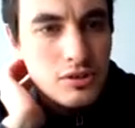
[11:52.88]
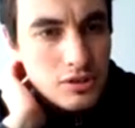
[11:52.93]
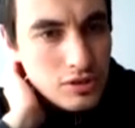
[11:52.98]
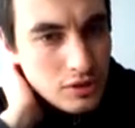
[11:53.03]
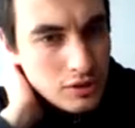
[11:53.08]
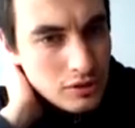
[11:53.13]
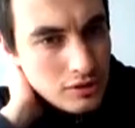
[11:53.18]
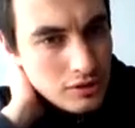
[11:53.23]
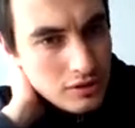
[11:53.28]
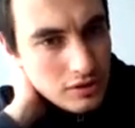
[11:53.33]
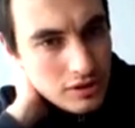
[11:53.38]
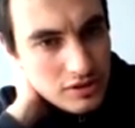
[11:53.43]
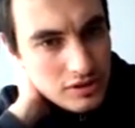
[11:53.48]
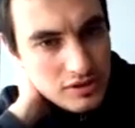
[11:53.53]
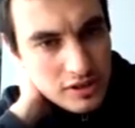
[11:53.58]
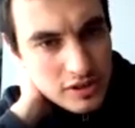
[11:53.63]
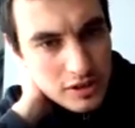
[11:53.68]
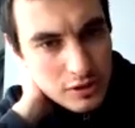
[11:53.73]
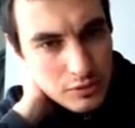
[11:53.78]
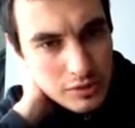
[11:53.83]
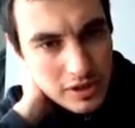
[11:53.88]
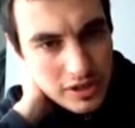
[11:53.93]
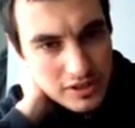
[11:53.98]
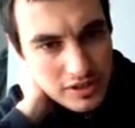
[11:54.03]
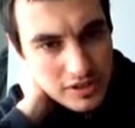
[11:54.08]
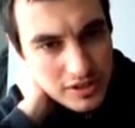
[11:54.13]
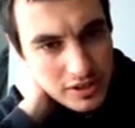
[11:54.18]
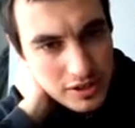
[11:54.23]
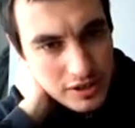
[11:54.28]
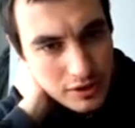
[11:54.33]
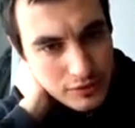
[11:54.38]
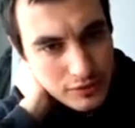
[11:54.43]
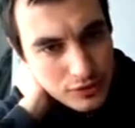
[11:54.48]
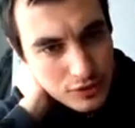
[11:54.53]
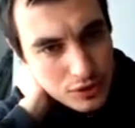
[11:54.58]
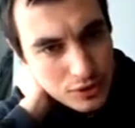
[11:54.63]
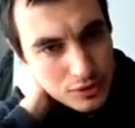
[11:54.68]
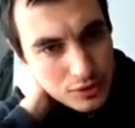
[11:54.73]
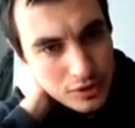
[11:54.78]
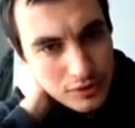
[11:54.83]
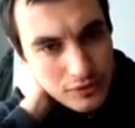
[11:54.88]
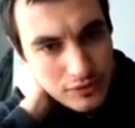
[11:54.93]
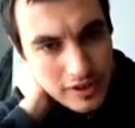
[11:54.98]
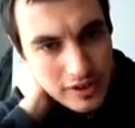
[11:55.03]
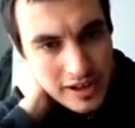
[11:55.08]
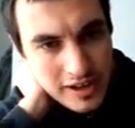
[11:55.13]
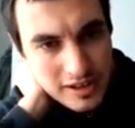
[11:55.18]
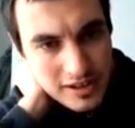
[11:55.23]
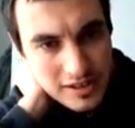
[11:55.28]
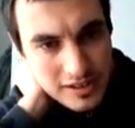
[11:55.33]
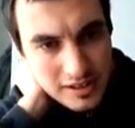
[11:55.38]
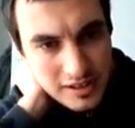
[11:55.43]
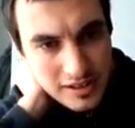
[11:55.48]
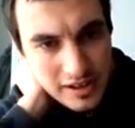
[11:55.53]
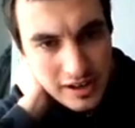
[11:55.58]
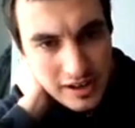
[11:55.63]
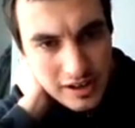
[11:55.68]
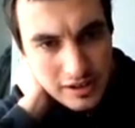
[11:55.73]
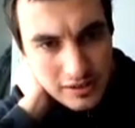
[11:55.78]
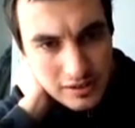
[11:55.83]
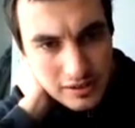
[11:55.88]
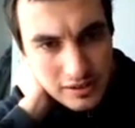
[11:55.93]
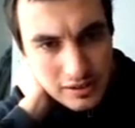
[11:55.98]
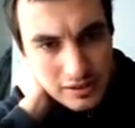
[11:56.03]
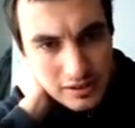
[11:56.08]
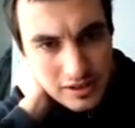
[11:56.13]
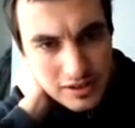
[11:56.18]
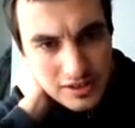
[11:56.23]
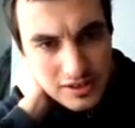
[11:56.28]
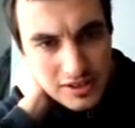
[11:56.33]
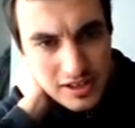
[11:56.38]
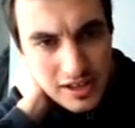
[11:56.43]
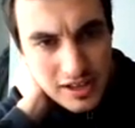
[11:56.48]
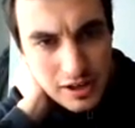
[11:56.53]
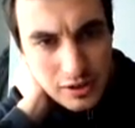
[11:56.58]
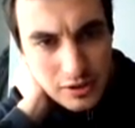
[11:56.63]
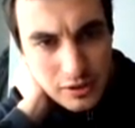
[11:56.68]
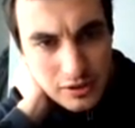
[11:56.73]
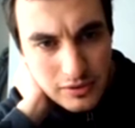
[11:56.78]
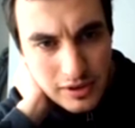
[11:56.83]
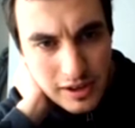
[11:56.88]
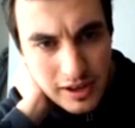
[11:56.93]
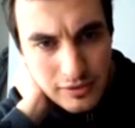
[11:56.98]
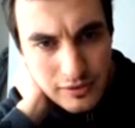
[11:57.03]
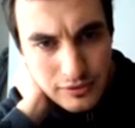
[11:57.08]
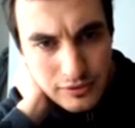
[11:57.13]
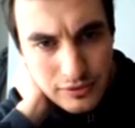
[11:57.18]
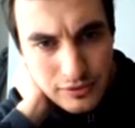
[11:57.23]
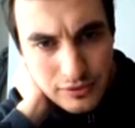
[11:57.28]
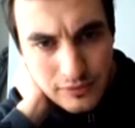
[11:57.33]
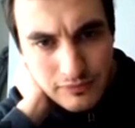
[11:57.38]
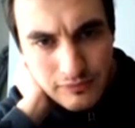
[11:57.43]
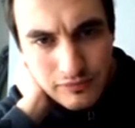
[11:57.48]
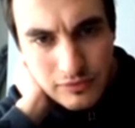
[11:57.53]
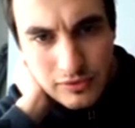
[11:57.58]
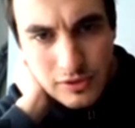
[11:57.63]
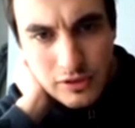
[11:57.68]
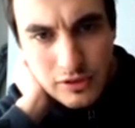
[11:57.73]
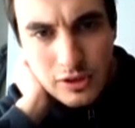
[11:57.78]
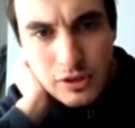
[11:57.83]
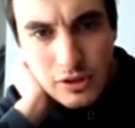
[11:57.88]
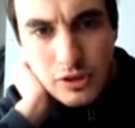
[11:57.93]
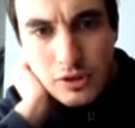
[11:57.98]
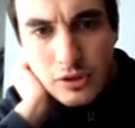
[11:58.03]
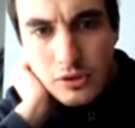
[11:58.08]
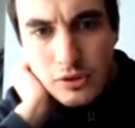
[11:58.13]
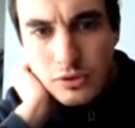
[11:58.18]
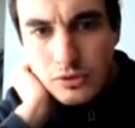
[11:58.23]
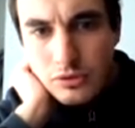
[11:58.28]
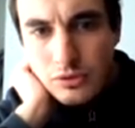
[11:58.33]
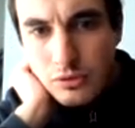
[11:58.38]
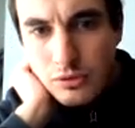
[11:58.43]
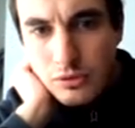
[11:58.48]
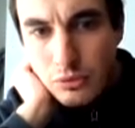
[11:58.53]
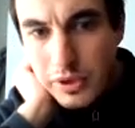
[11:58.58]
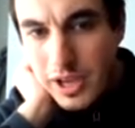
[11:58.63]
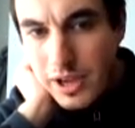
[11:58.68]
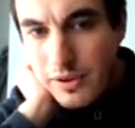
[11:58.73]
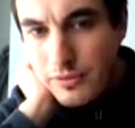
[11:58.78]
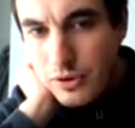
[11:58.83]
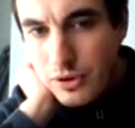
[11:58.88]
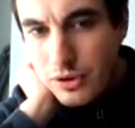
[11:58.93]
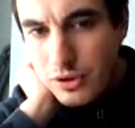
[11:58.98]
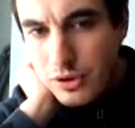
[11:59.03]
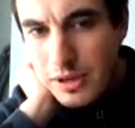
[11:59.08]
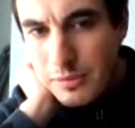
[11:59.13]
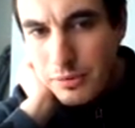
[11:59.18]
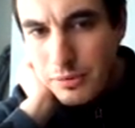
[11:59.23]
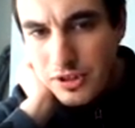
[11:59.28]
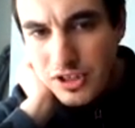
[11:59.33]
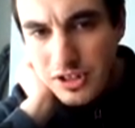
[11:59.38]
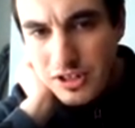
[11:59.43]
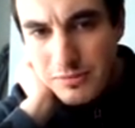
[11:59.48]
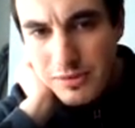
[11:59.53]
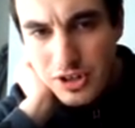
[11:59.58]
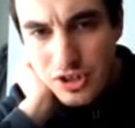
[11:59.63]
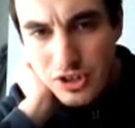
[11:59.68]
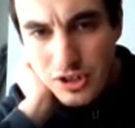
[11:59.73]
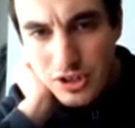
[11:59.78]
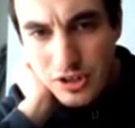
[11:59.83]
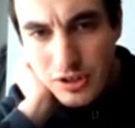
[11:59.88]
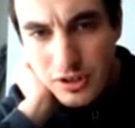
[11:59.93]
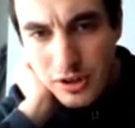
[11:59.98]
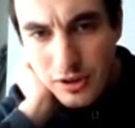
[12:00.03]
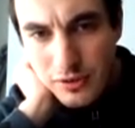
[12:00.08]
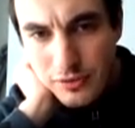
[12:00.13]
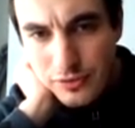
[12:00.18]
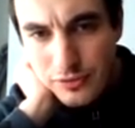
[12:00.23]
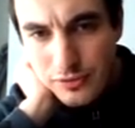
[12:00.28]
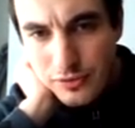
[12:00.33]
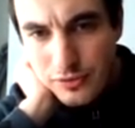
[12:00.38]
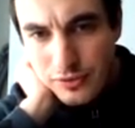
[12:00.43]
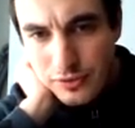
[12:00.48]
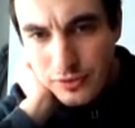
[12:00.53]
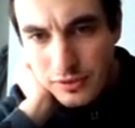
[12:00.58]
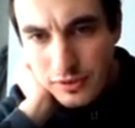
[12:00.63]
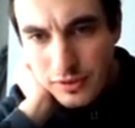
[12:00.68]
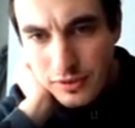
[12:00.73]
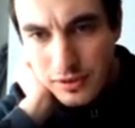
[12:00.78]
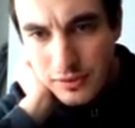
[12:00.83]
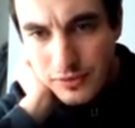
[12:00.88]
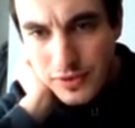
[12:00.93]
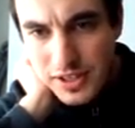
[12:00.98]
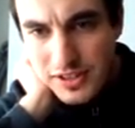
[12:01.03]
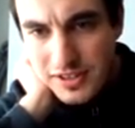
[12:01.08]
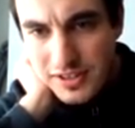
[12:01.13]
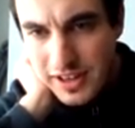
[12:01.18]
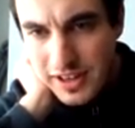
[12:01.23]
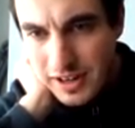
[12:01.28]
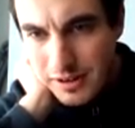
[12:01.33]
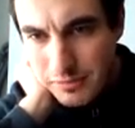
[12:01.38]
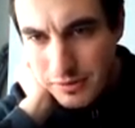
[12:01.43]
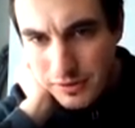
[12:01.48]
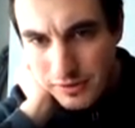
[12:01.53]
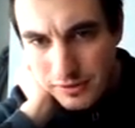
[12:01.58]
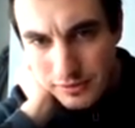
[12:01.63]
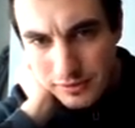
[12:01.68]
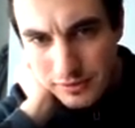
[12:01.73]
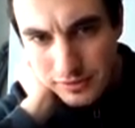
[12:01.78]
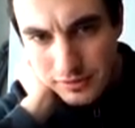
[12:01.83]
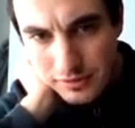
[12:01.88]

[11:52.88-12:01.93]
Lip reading: So in the equality of Q of CRF, we have a good approximation of this term